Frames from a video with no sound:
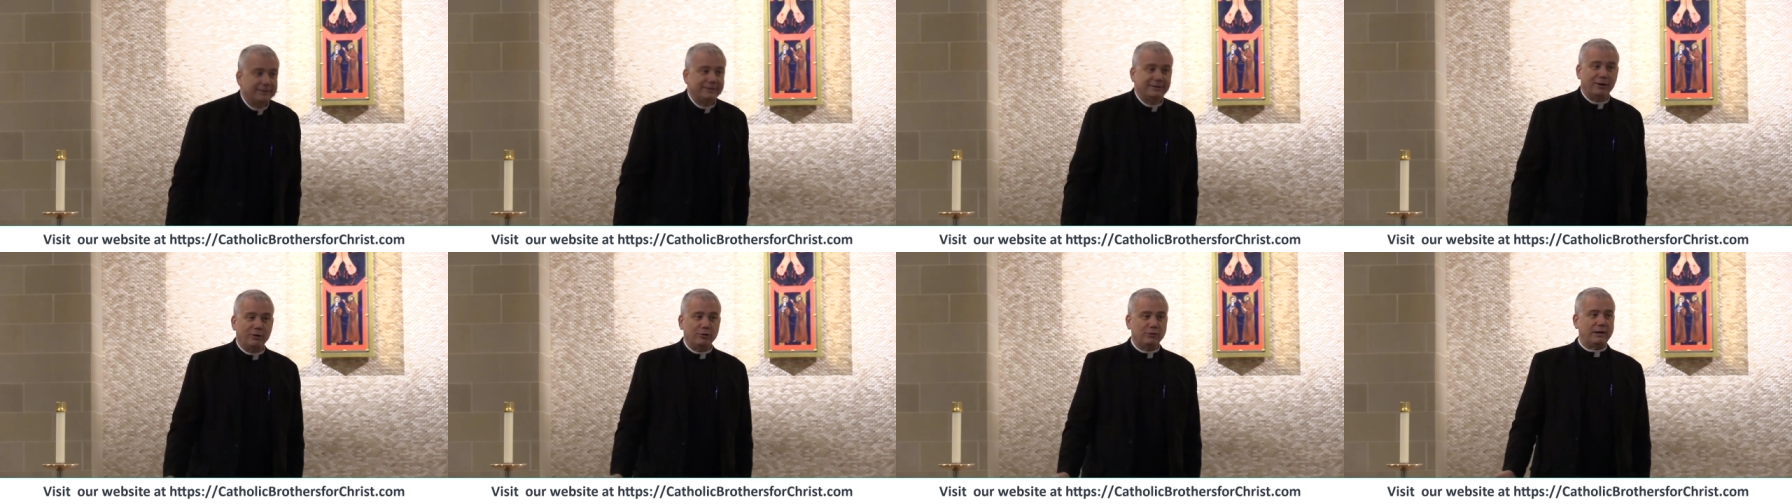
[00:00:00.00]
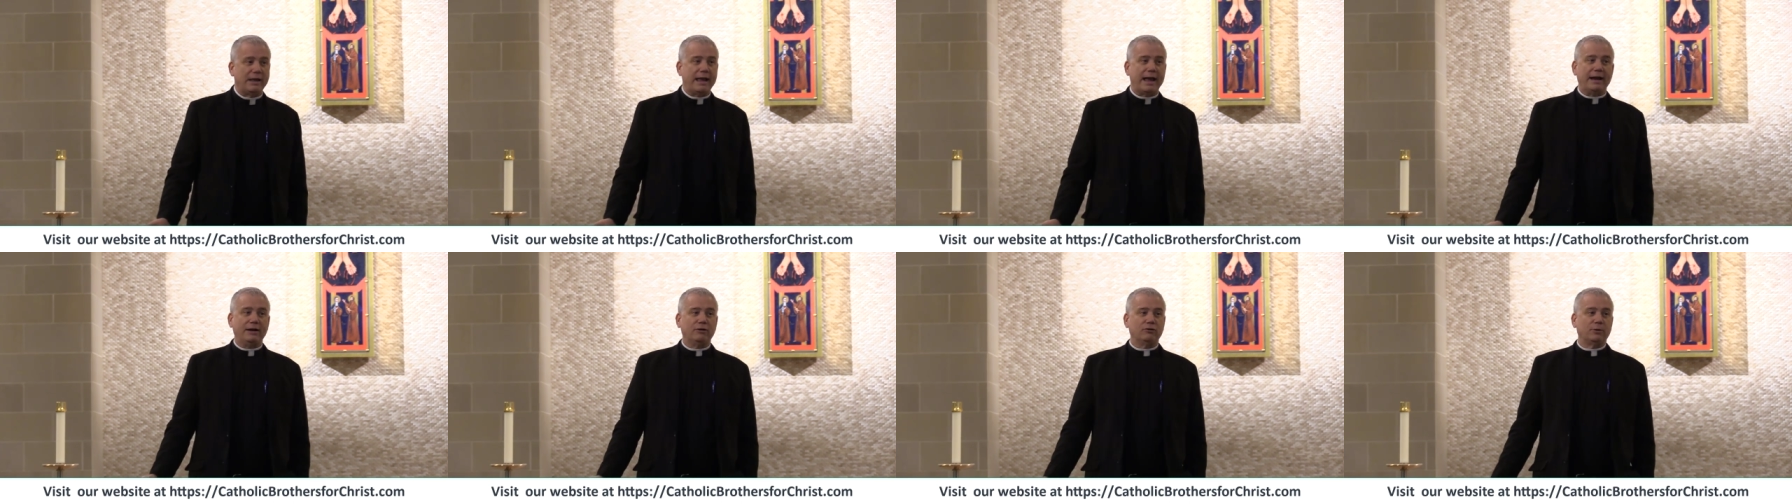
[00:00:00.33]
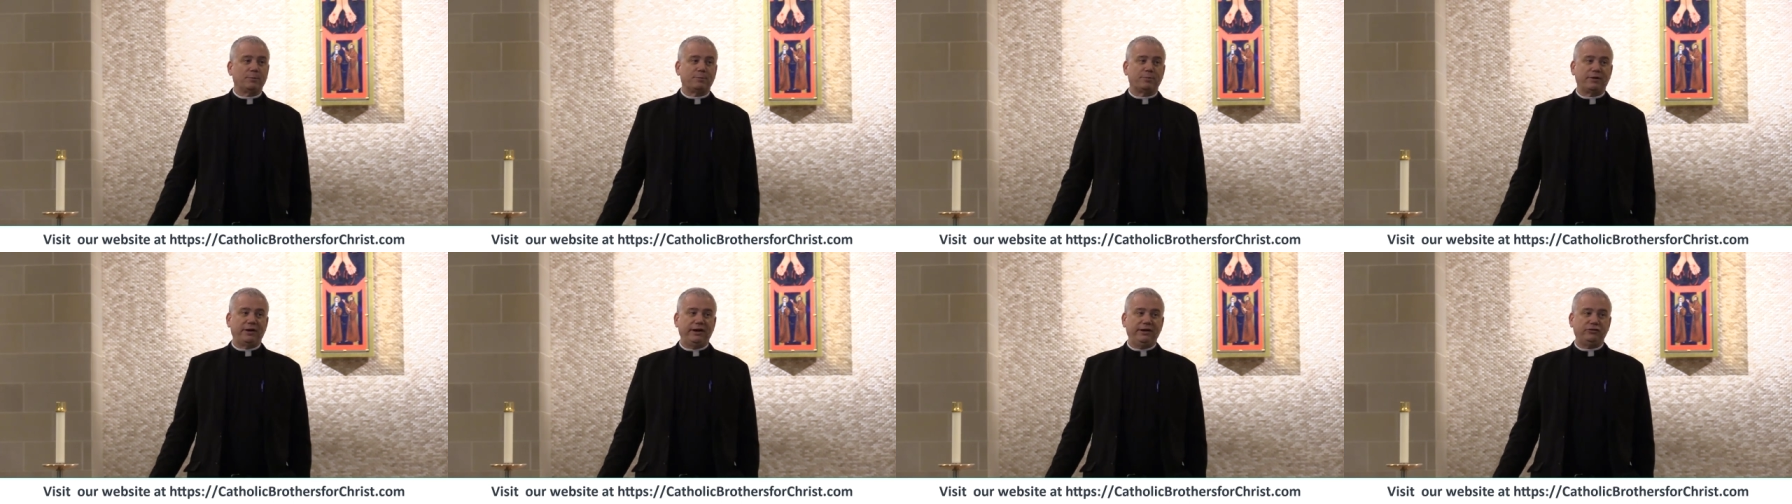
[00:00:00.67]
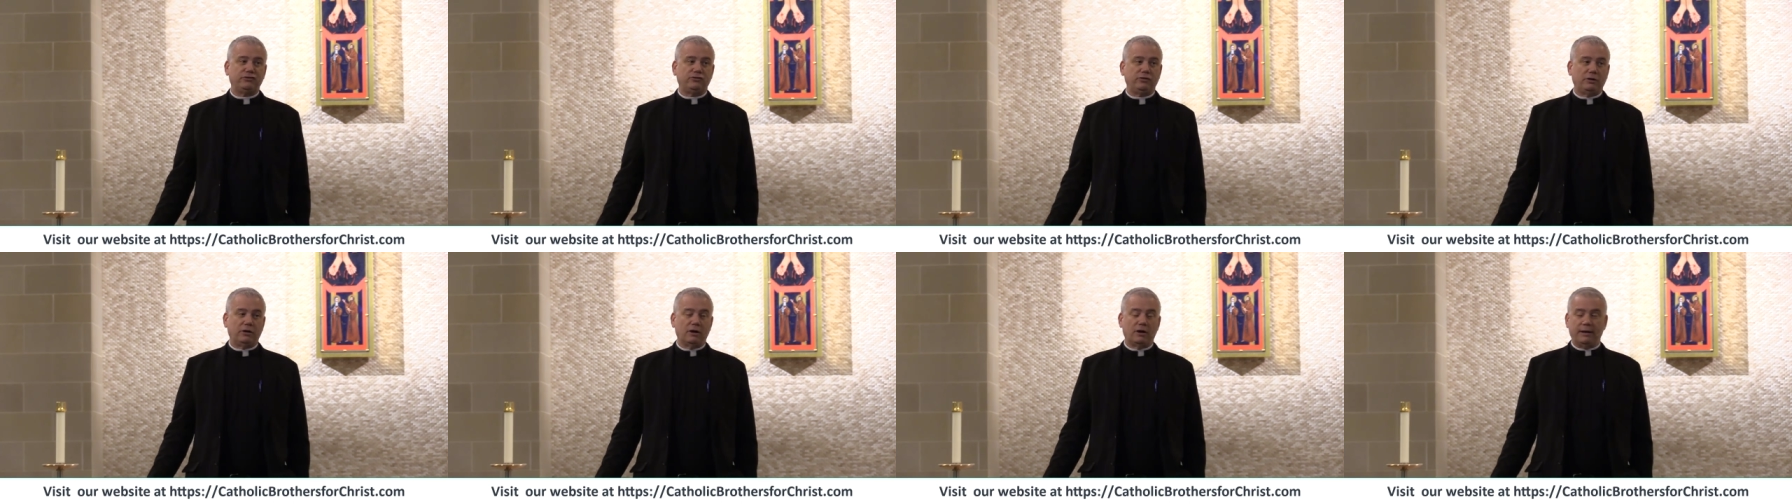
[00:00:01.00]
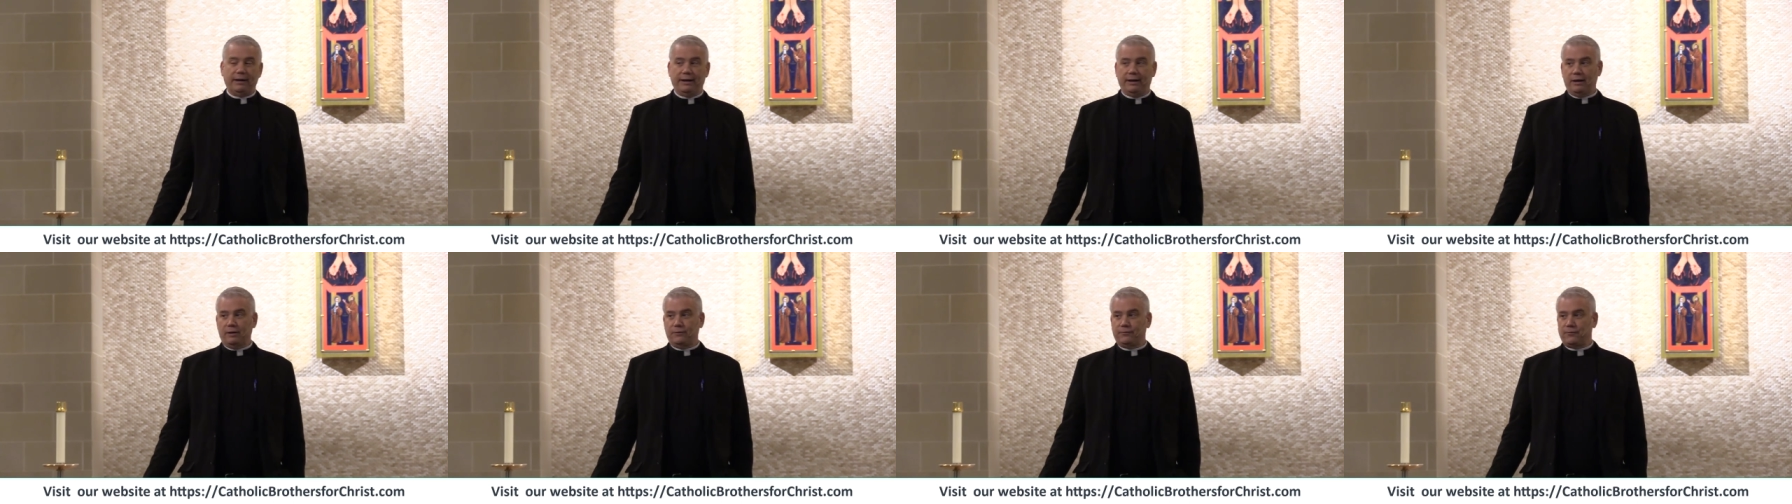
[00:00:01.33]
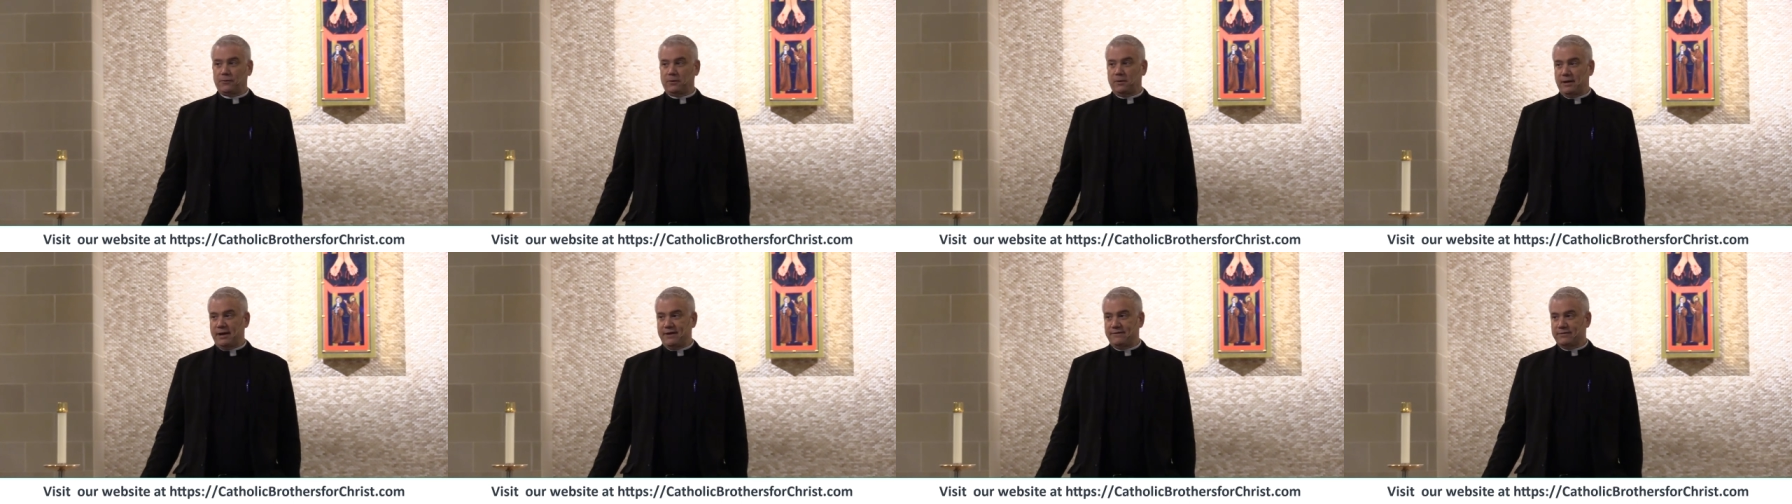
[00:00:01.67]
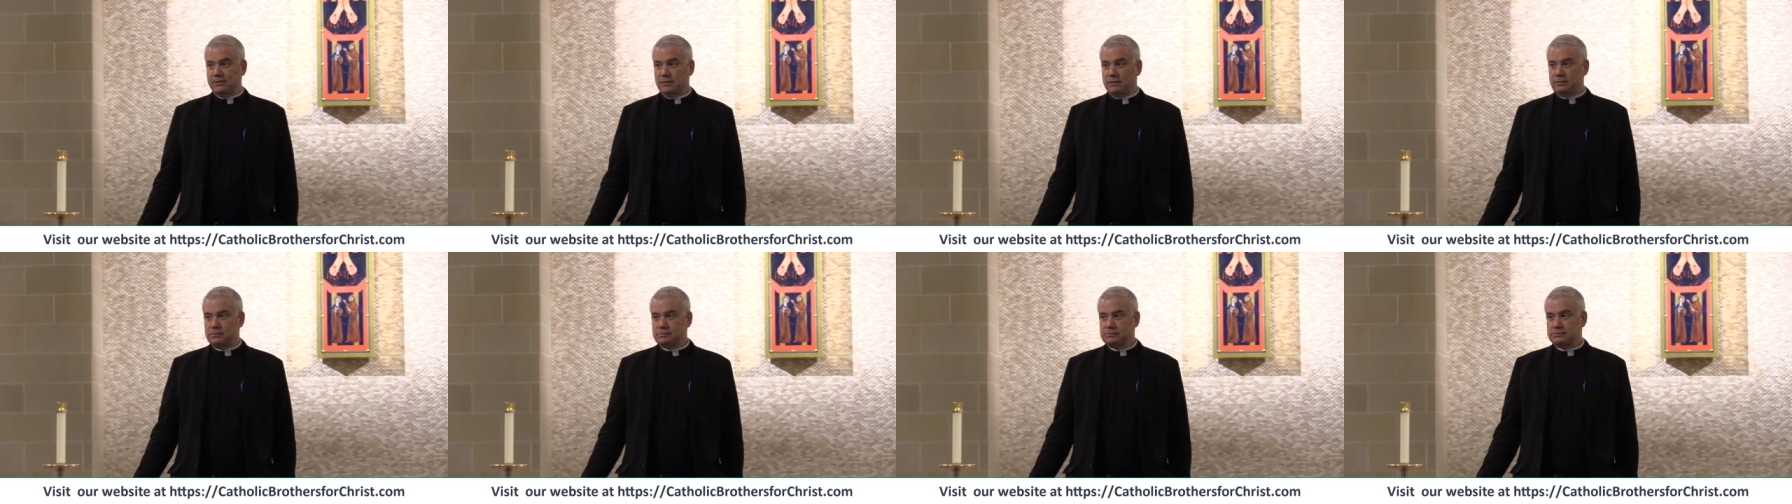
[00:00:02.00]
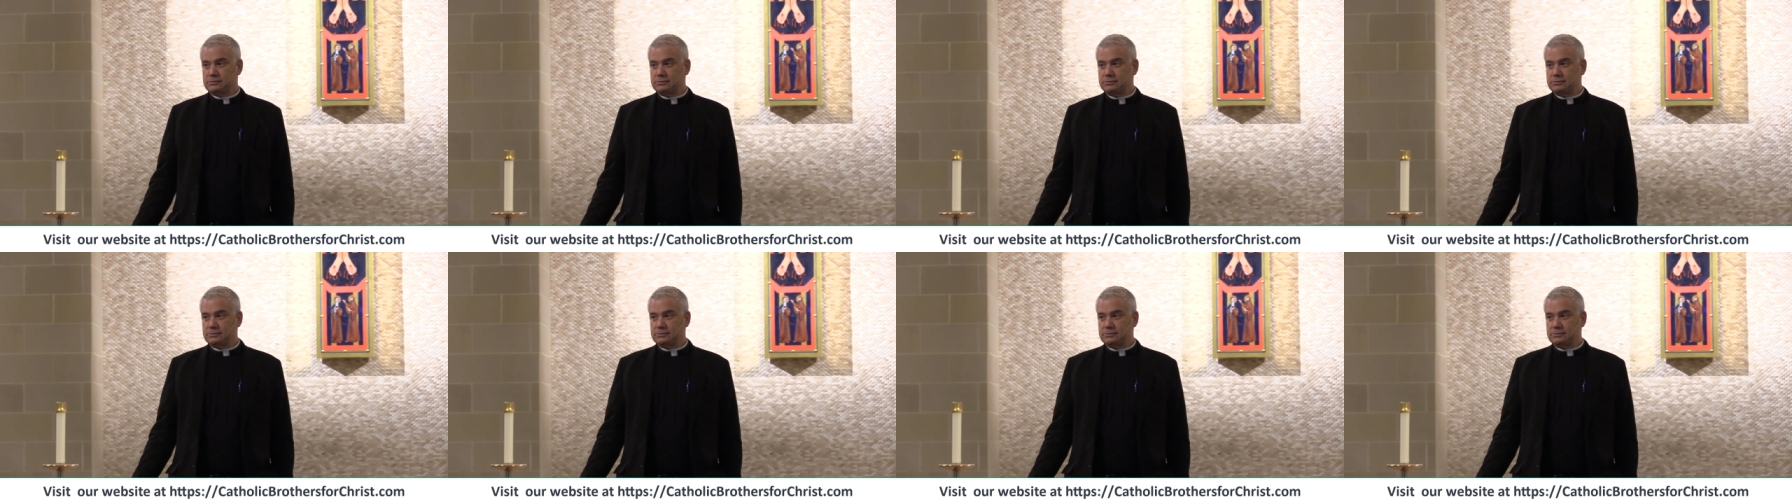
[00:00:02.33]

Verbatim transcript: Don't lie to a priest, you go to hell forever.